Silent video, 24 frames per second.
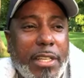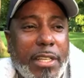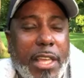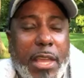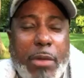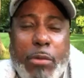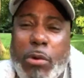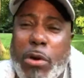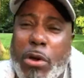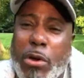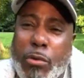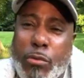
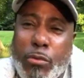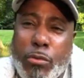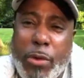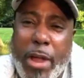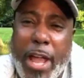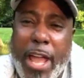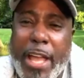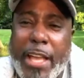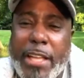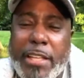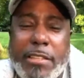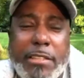They want
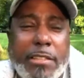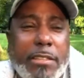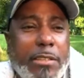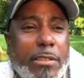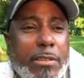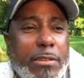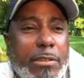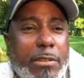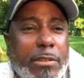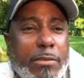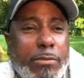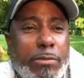
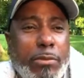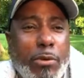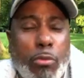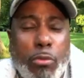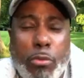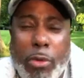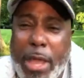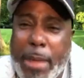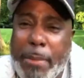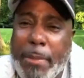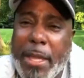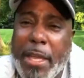rights for
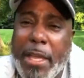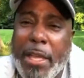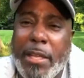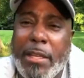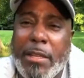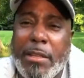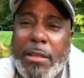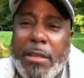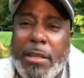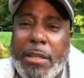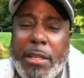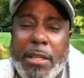
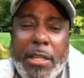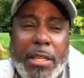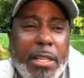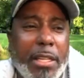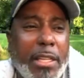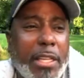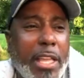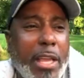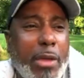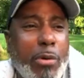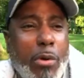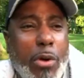women.
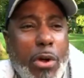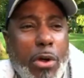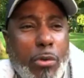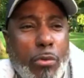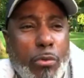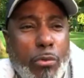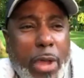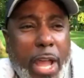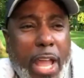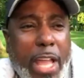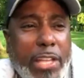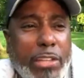They
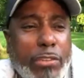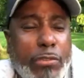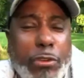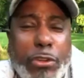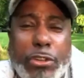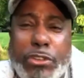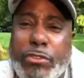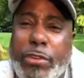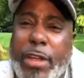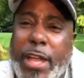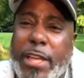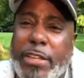want rights
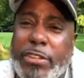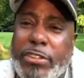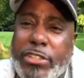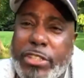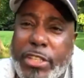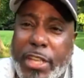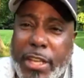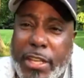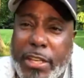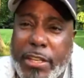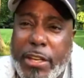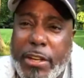for
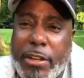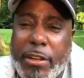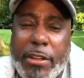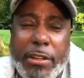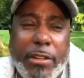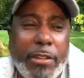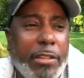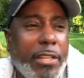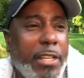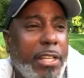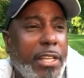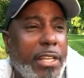
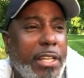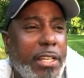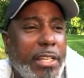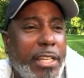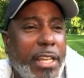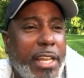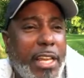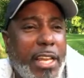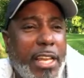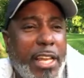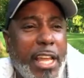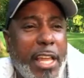transgender.
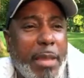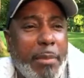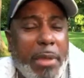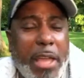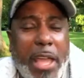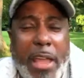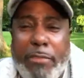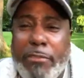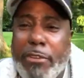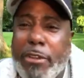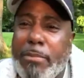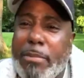They claim
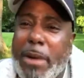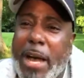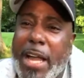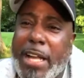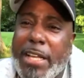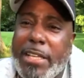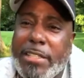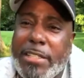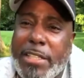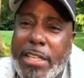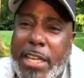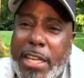
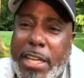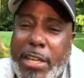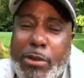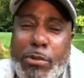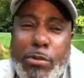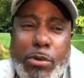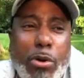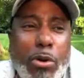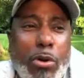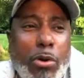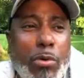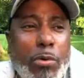everybody's
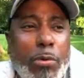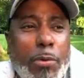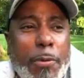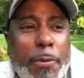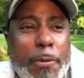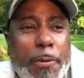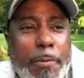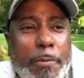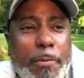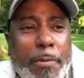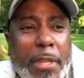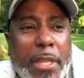equal.
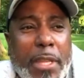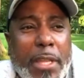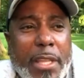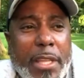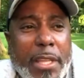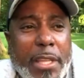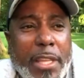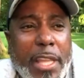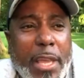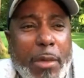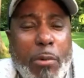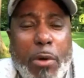
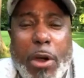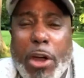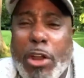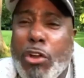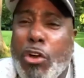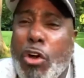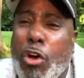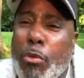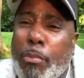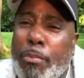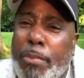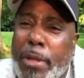They want
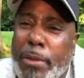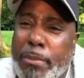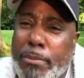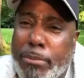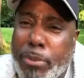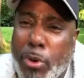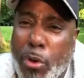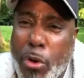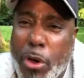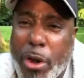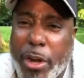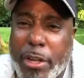open
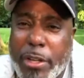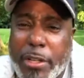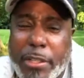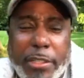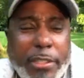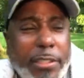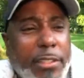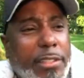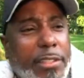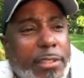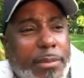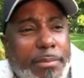
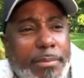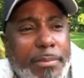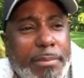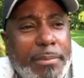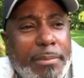borders.